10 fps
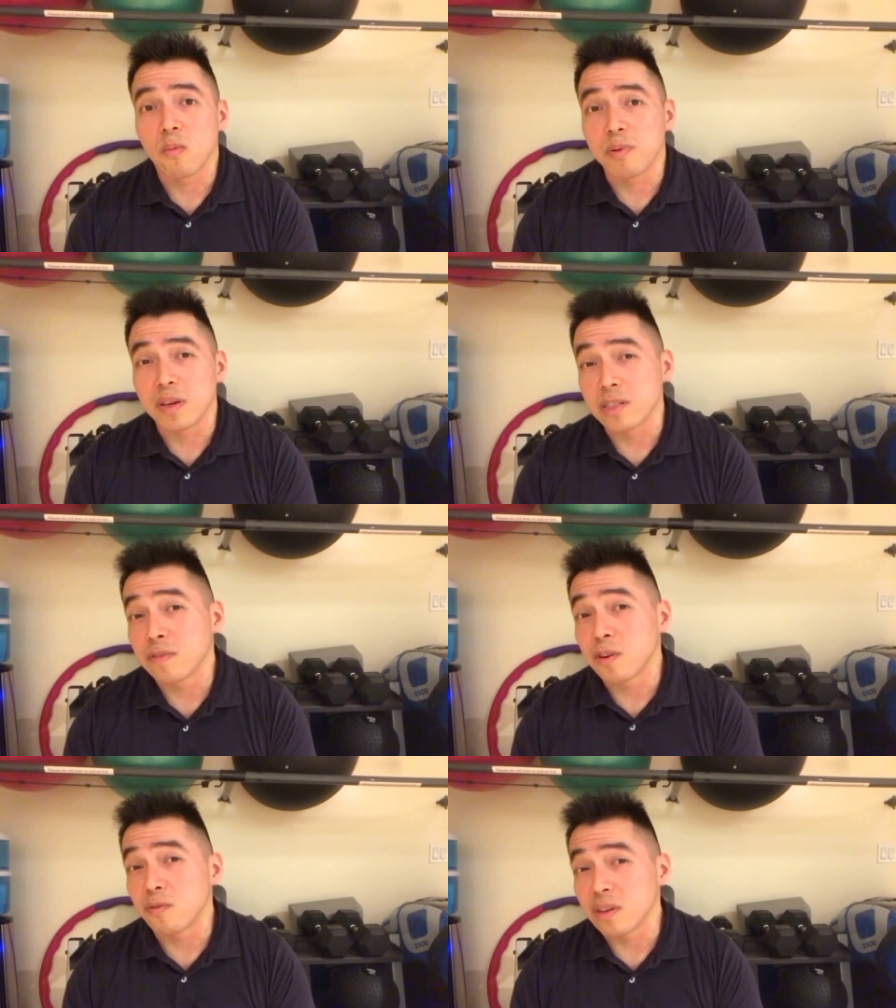because
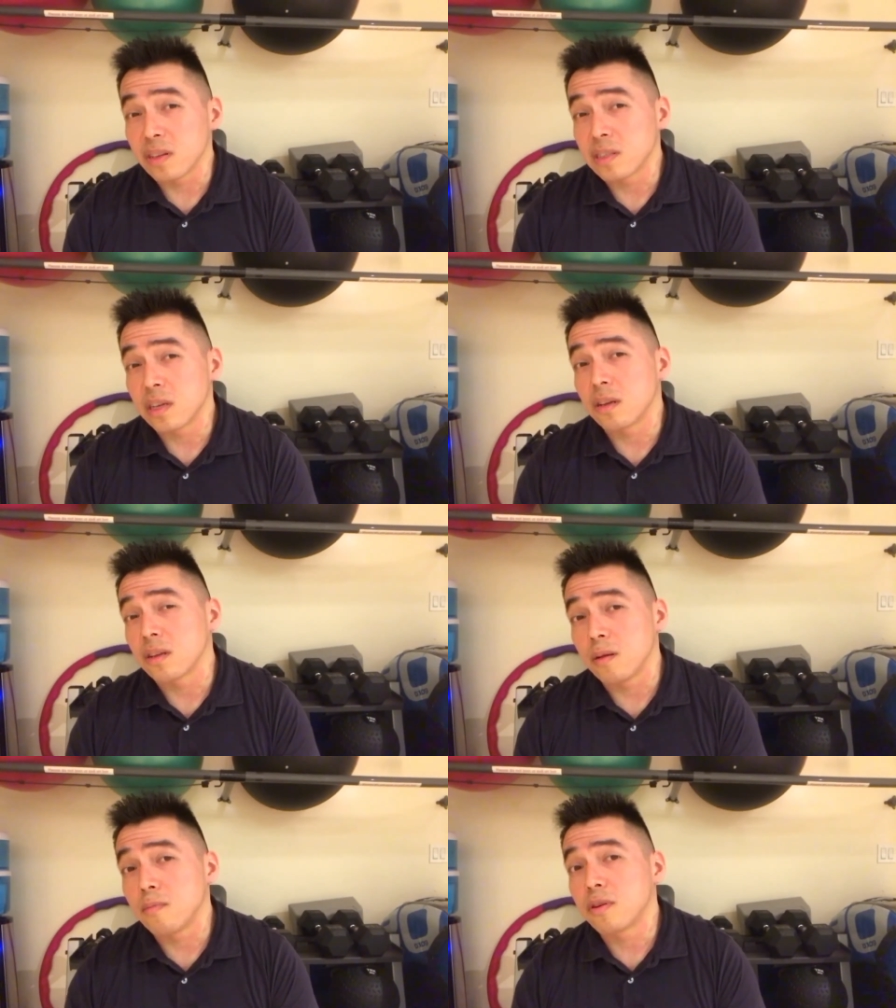of their real estate on
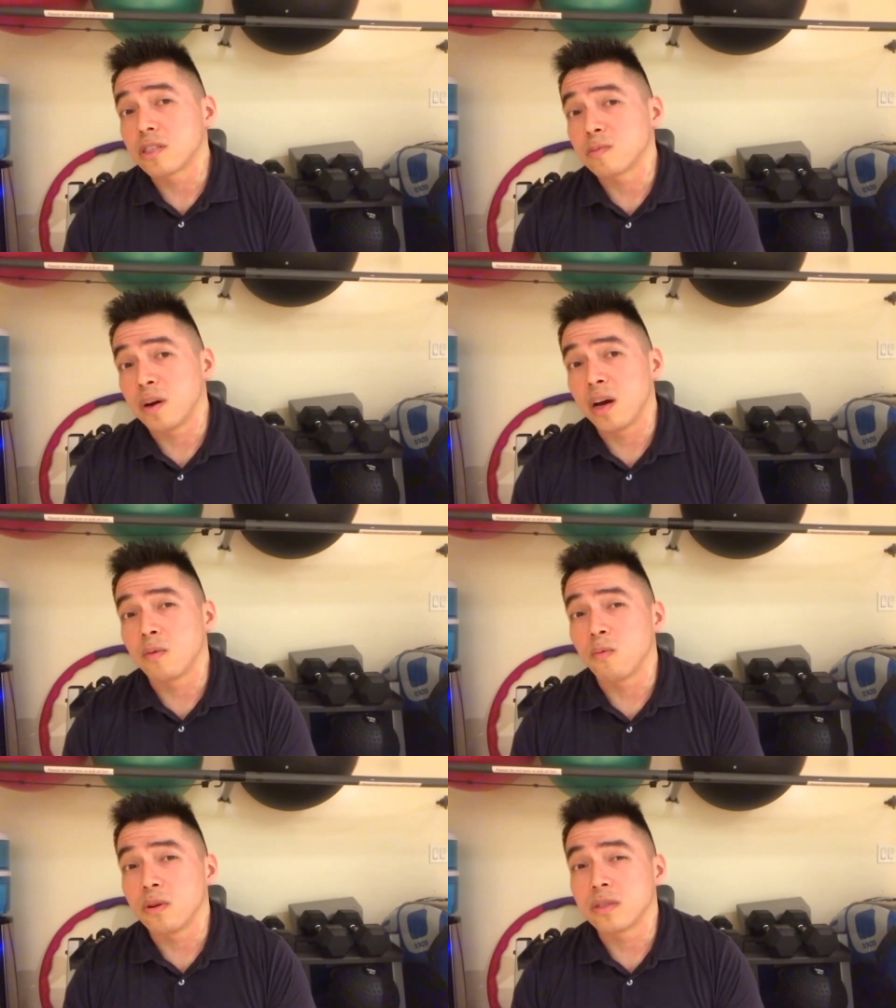the lumbar
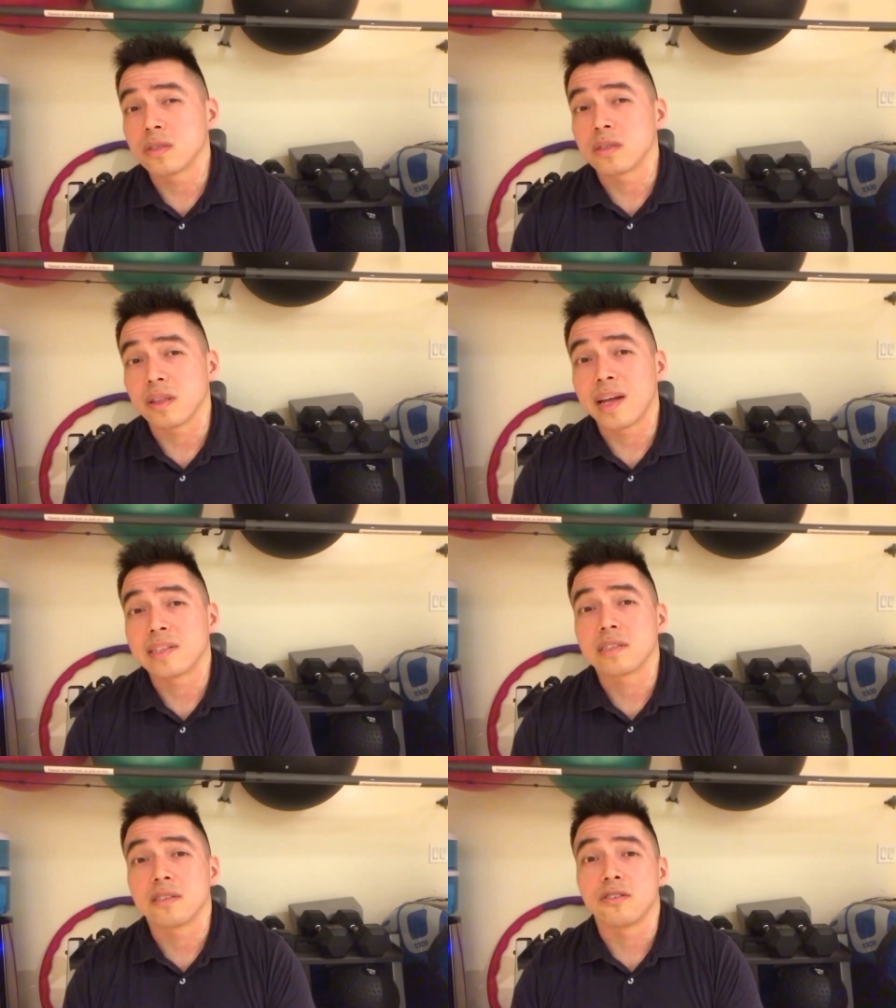spine, once
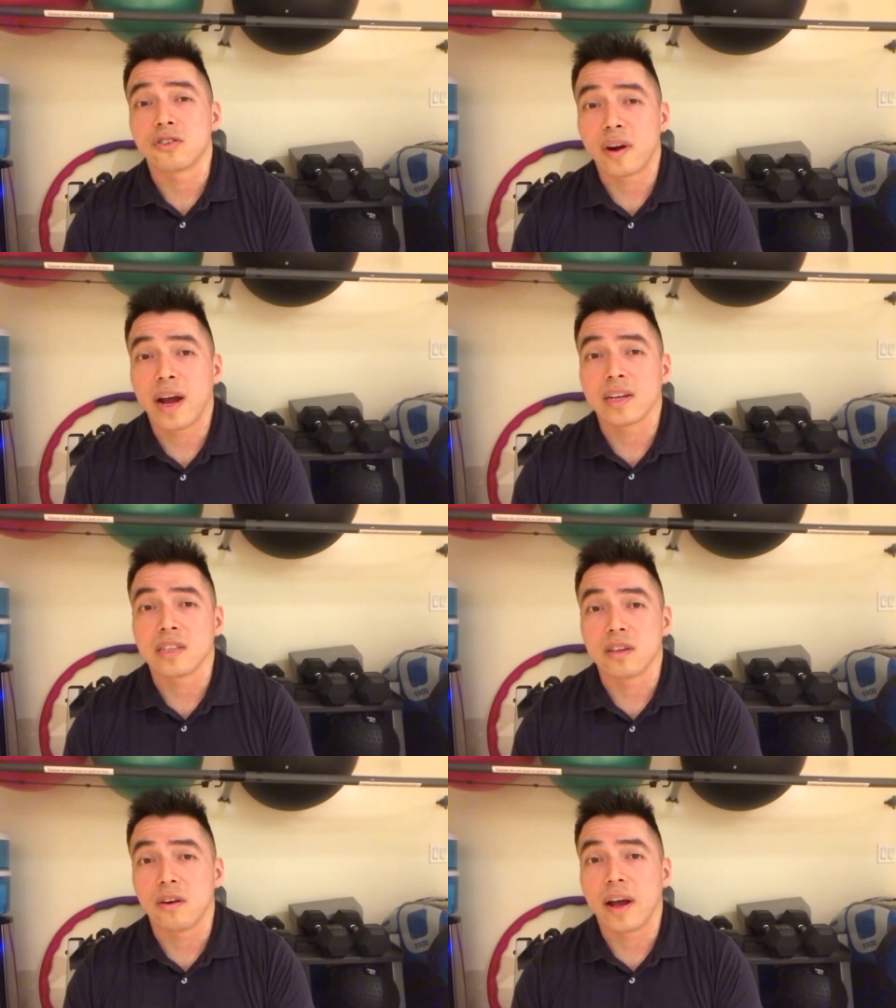lats
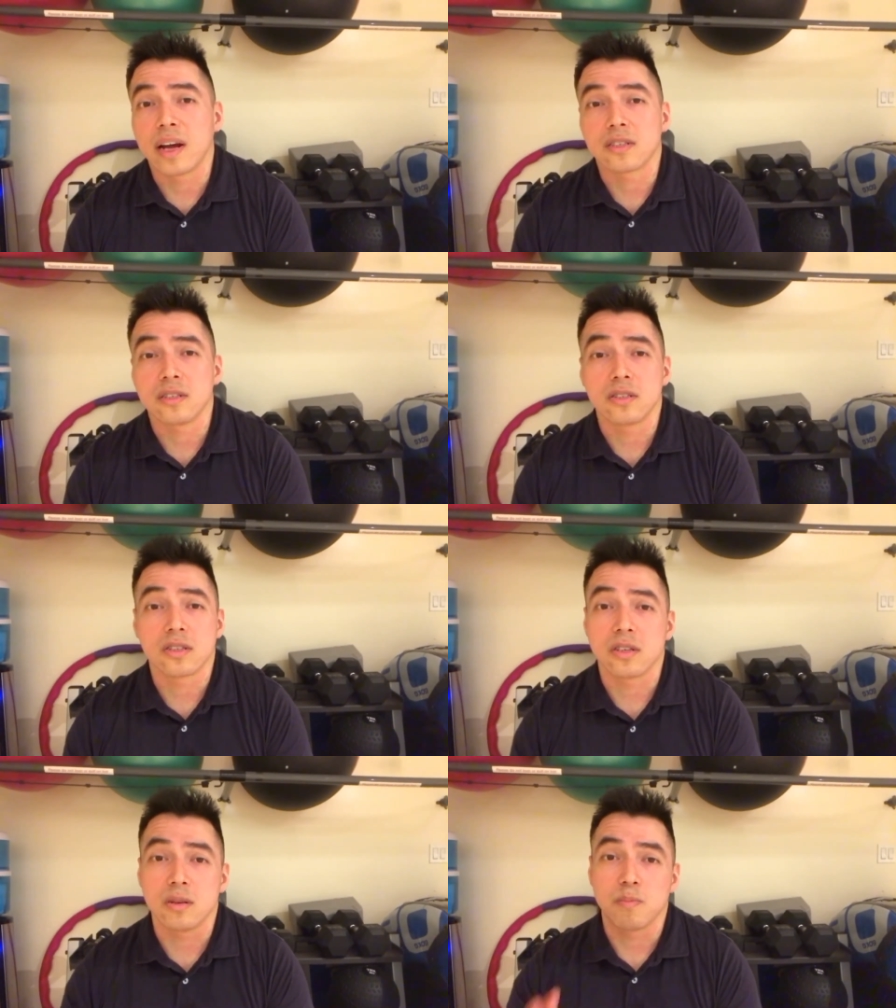contract, they're actually
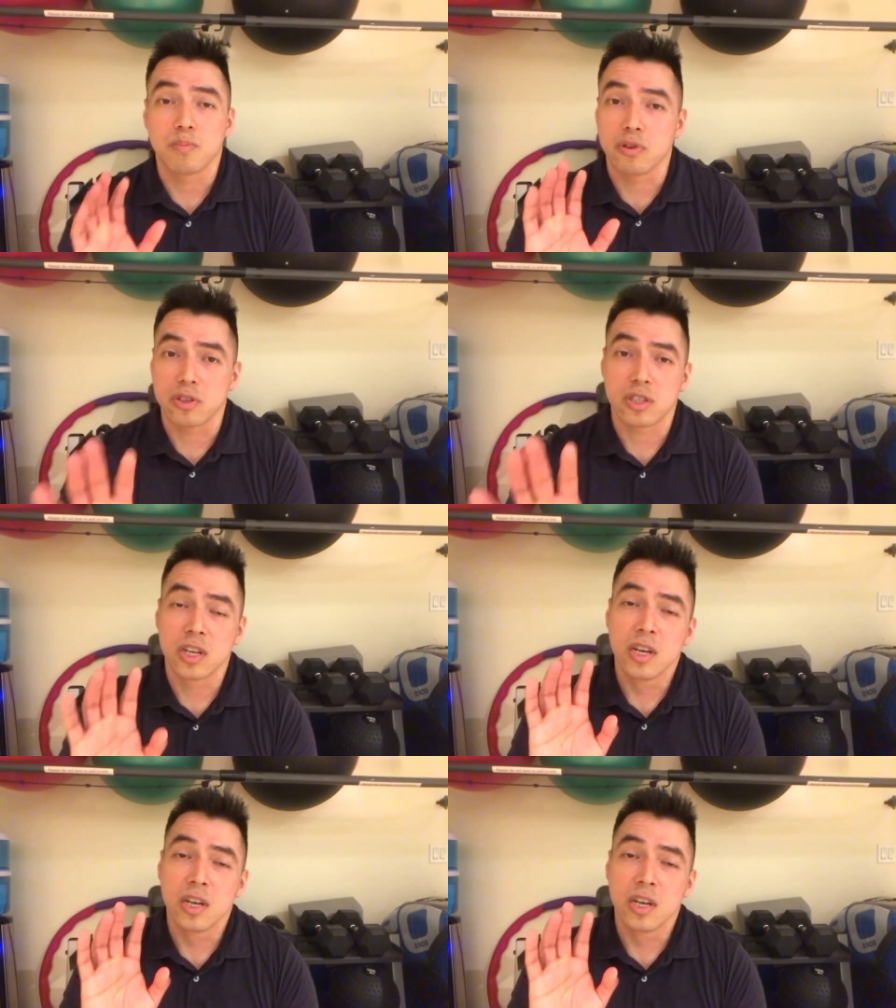just going to push